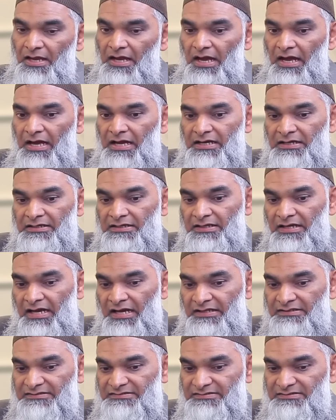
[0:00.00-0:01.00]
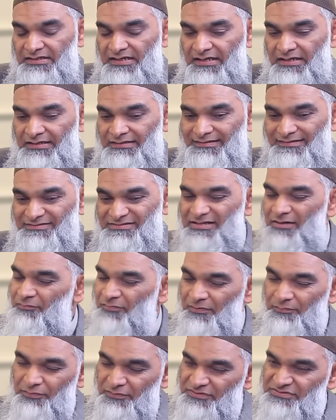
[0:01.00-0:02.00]
and some
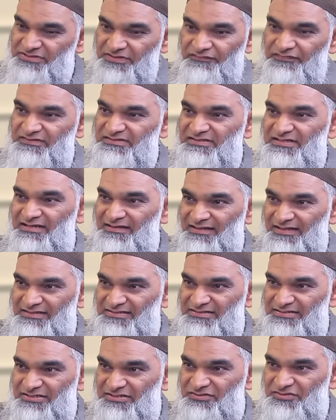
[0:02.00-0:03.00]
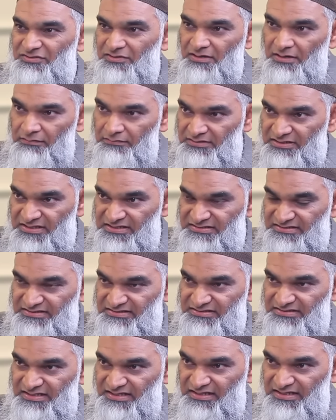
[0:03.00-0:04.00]
reports even say that she took out
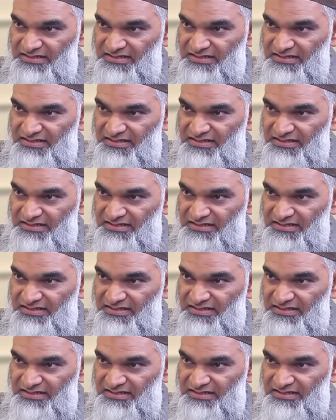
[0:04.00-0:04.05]
his